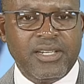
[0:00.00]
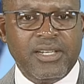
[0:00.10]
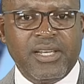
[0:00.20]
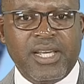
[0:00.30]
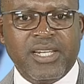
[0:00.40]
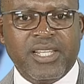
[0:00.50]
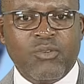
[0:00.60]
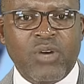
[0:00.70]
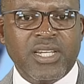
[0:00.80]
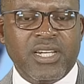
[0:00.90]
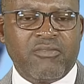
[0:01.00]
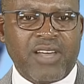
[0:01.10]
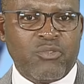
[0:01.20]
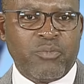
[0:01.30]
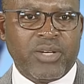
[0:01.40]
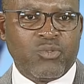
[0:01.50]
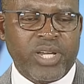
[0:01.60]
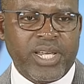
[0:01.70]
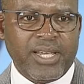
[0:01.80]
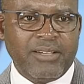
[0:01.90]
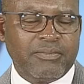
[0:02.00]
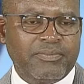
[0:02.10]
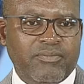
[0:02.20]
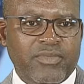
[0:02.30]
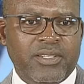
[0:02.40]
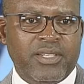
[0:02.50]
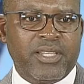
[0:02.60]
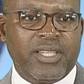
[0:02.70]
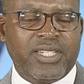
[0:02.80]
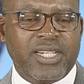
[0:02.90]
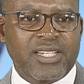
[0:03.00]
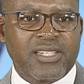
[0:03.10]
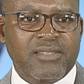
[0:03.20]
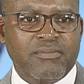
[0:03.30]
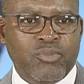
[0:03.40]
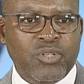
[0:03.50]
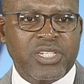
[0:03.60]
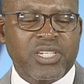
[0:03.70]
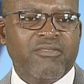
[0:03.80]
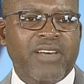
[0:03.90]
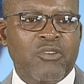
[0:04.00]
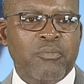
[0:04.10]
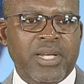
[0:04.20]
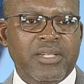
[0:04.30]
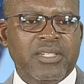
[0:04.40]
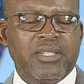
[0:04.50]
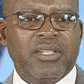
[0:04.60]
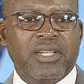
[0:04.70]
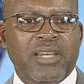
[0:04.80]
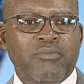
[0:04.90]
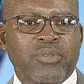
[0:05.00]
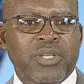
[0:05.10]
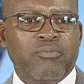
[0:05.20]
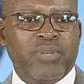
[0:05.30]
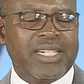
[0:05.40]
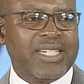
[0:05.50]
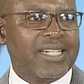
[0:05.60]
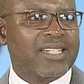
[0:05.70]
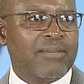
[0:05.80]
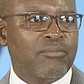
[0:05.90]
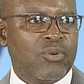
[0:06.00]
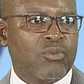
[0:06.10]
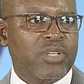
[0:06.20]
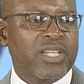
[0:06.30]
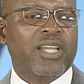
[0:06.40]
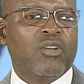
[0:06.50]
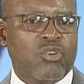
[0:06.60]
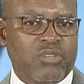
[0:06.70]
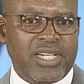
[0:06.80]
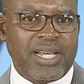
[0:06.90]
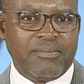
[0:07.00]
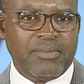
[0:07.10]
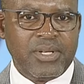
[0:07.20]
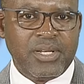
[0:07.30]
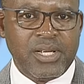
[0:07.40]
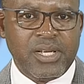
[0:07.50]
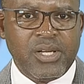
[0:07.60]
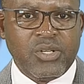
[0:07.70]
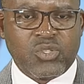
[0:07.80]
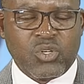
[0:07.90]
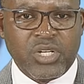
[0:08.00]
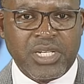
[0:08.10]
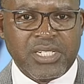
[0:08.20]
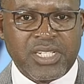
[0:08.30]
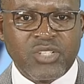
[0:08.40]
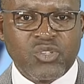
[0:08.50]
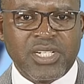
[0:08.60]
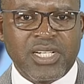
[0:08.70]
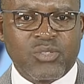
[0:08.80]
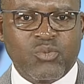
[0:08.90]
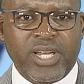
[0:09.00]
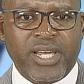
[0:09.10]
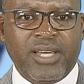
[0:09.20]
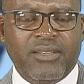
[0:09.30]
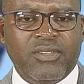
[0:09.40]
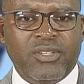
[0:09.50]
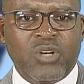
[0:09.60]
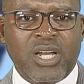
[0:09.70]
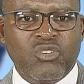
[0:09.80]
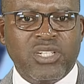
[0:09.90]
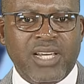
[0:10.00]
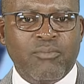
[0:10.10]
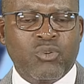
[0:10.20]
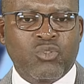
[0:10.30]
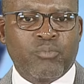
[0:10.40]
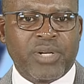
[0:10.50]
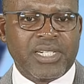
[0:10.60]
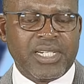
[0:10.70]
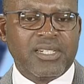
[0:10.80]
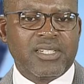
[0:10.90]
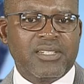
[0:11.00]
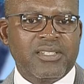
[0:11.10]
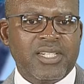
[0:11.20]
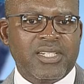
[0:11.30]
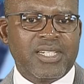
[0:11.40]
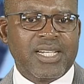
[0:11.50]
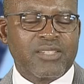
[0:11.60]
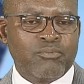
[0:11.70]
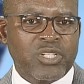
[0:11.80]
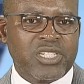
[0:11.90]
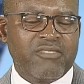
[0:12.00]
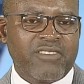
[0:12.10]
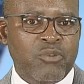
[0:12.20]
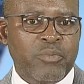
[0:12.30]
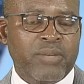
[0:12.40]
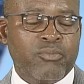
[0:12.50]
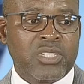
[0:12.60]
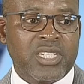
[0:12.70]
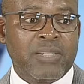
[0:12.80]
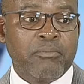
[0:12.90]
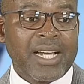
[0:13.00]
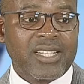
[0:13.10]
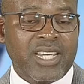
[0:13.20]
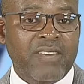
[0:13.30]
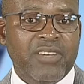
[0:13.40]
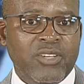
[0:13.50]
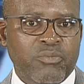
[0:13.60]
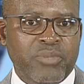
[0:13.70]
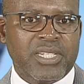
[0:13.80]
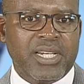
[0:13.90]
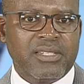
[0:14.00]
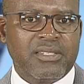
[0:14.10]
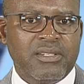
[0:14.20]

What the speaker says: And they want an environment where the tax policy environment can be predictable in the long term. Uh-huh. So in situations where you are not able to predict the tax policy environment, because it impacts heavily on business,